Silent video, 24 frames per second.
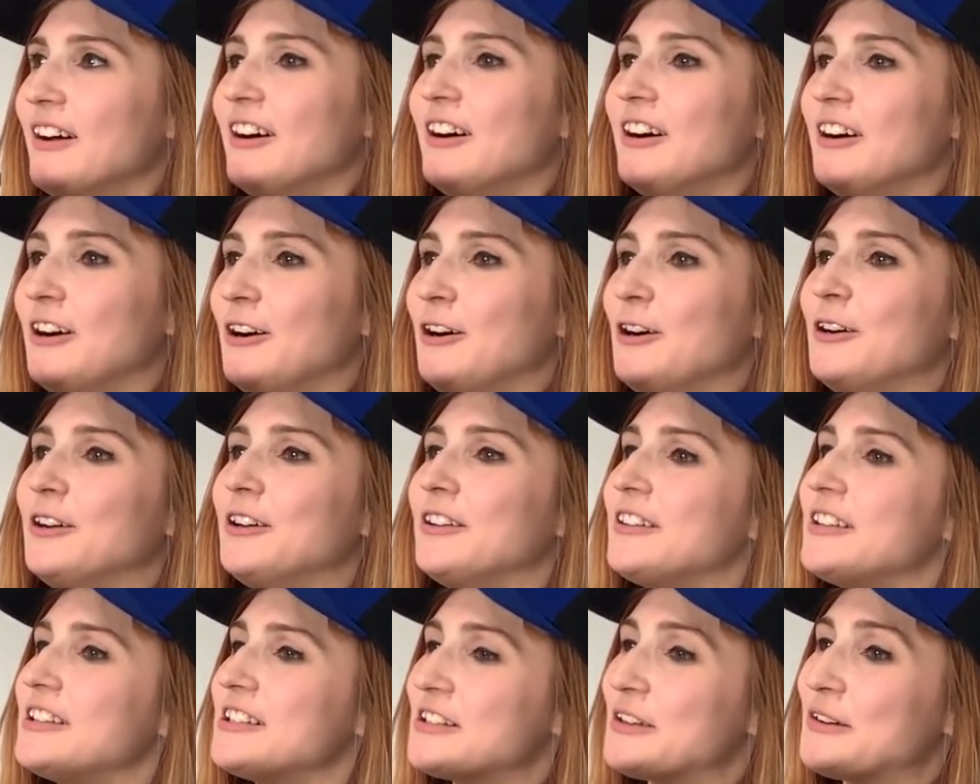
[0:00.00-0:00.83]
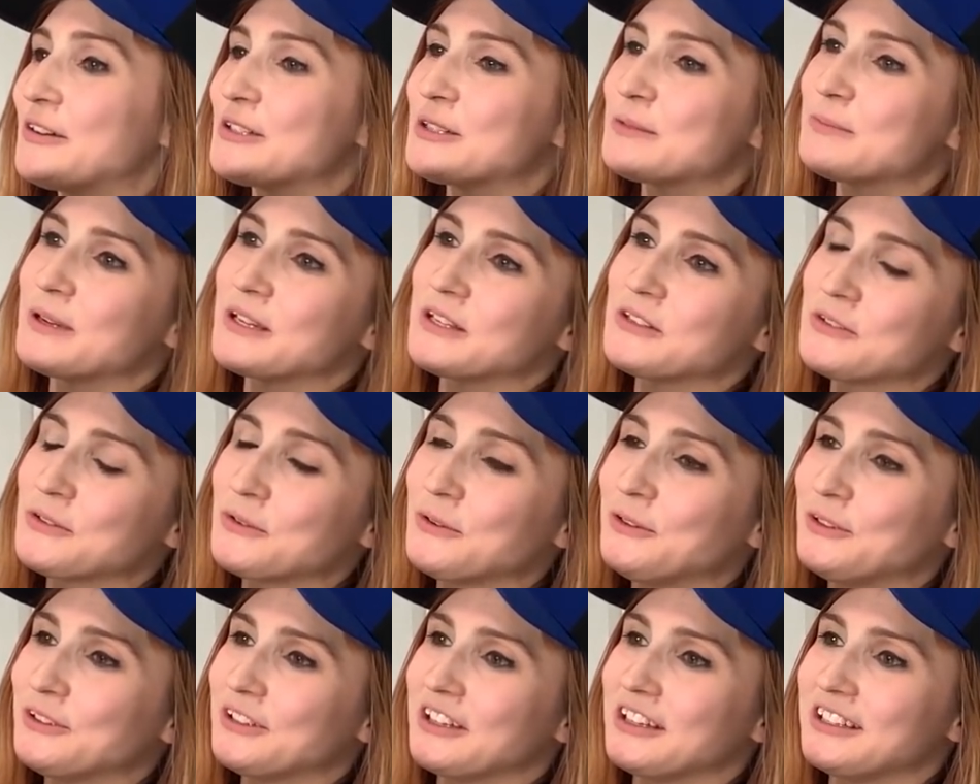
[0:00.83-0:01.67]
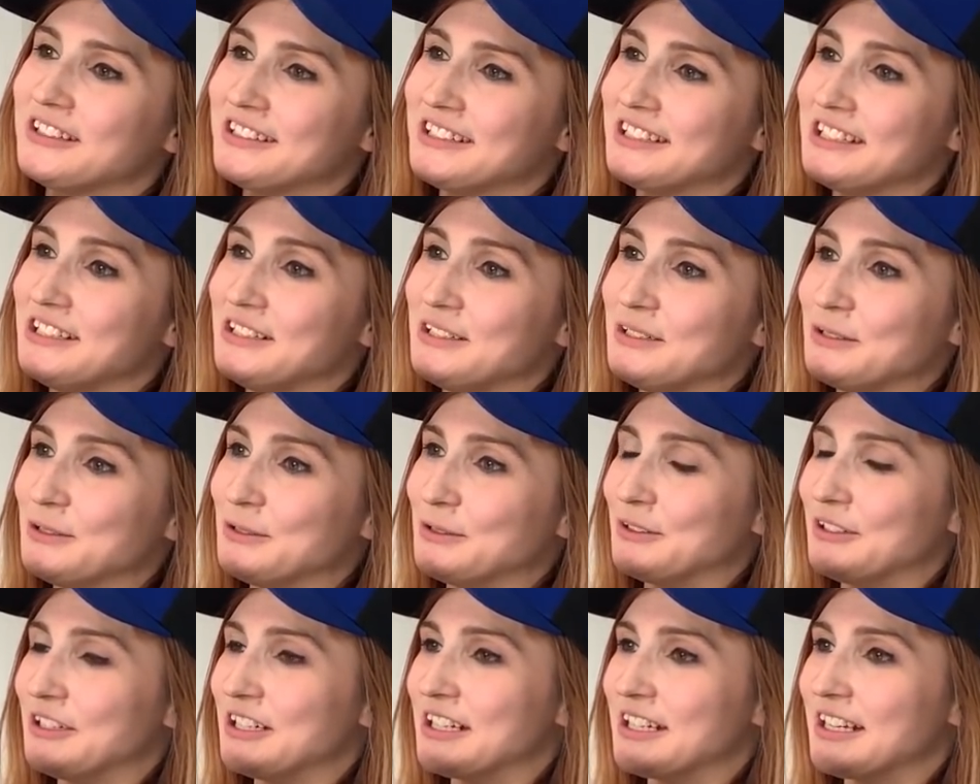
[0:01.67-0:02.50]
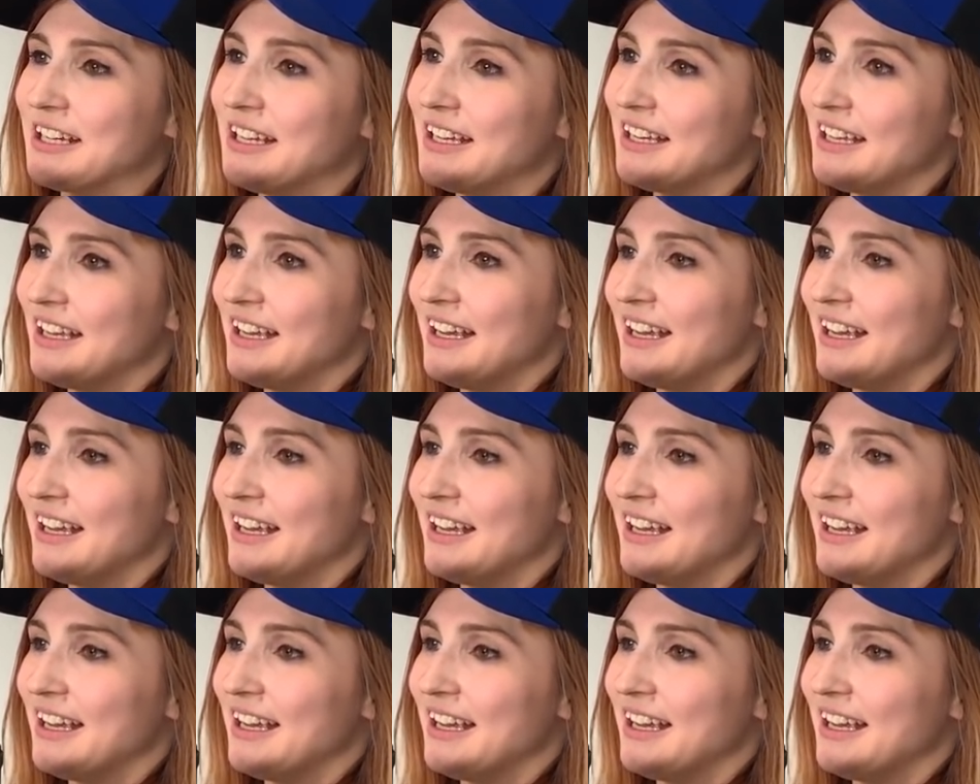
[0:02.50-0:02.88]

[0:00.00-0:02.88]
oh, this hurts my soul to see you like